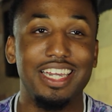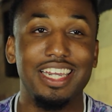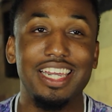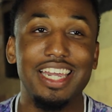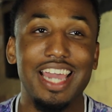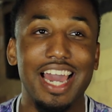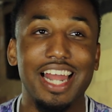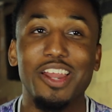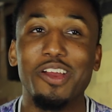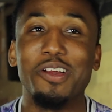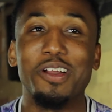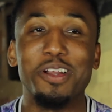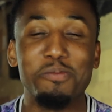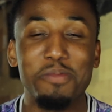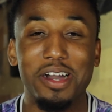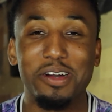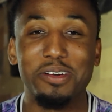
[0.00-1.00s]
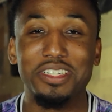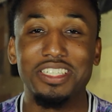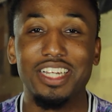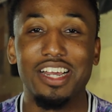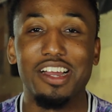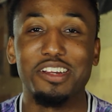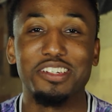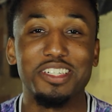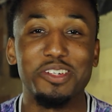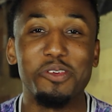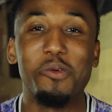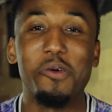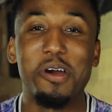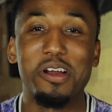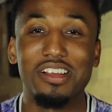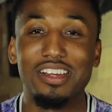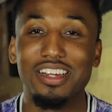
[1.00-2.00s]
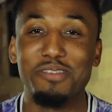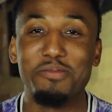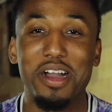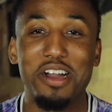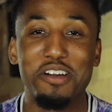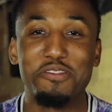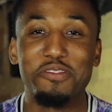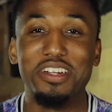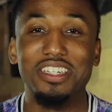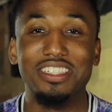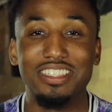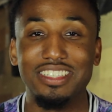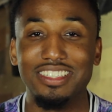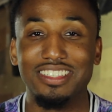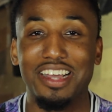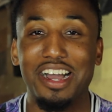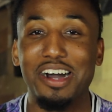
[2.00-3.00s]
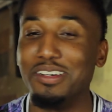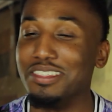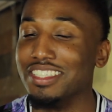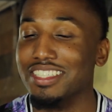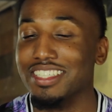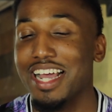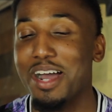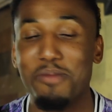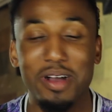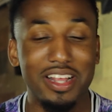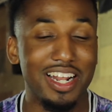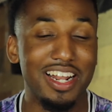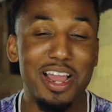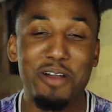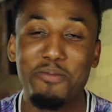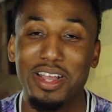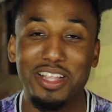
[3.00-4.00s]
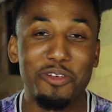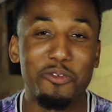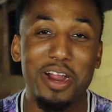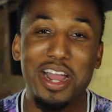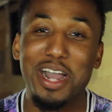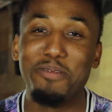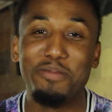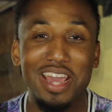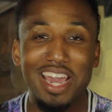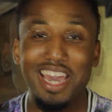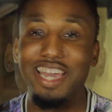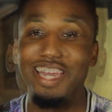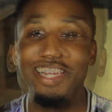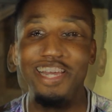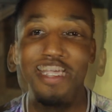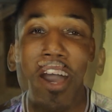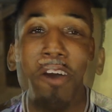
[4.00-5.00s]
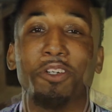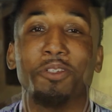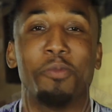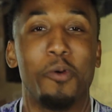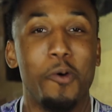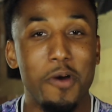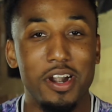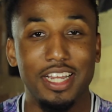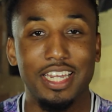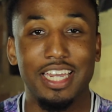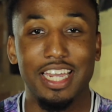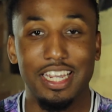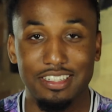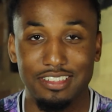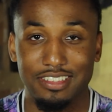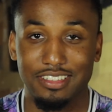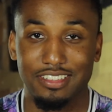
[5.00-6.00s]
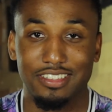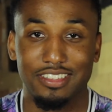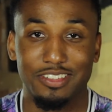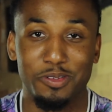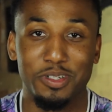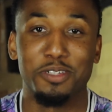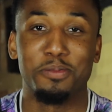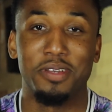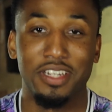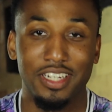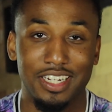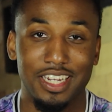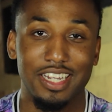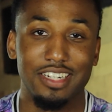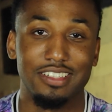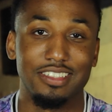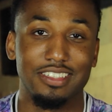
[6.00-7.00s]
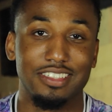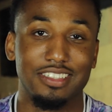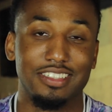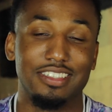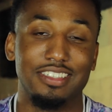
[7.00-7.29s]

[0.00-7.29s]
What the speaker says: he had learned about sharks in the water, about frenzy, so I was just like, I'm about to rhyme that. I was born in Kansas, Topeka, Kansas.